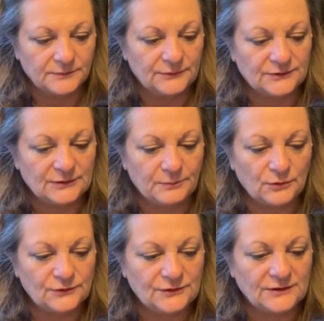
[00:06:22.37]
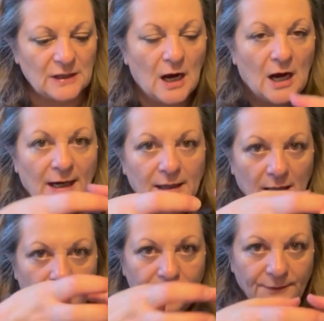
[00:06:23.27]
supposed to tie
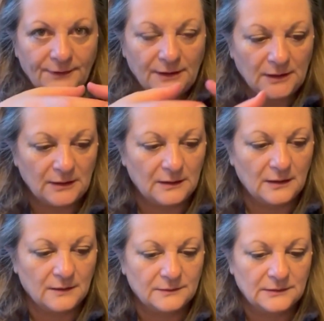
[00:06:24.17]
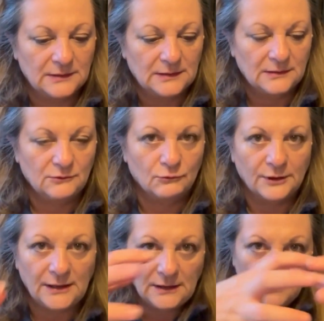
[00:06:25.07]
up the
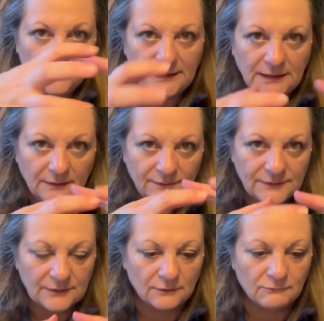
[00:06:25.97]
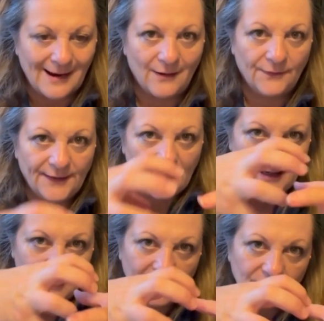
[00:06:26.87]
green leaves around the
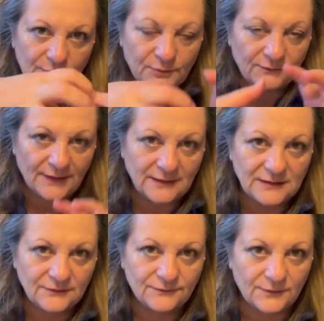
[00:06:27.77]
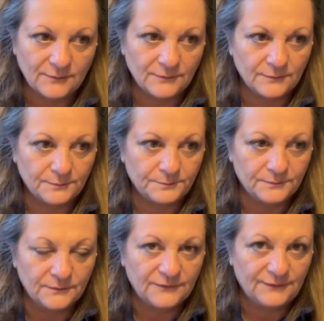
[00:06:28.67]
head to prevent it from
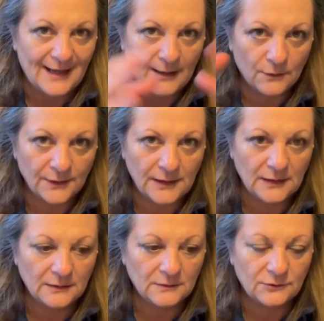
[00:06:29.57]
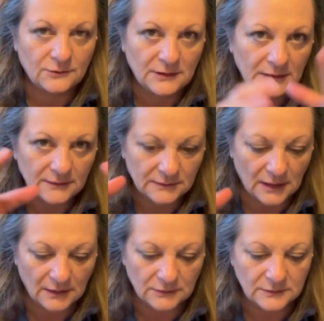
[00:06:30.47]
flowering and turning
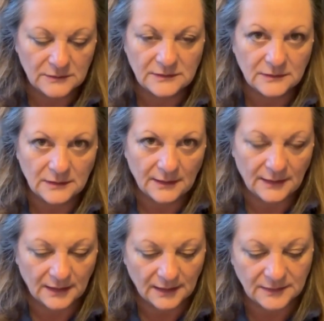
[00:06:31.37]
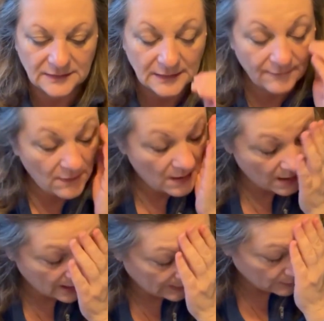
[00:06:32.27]
colors and that kind of stuff.
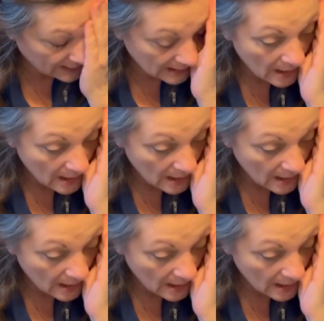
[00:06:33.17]
Anyway,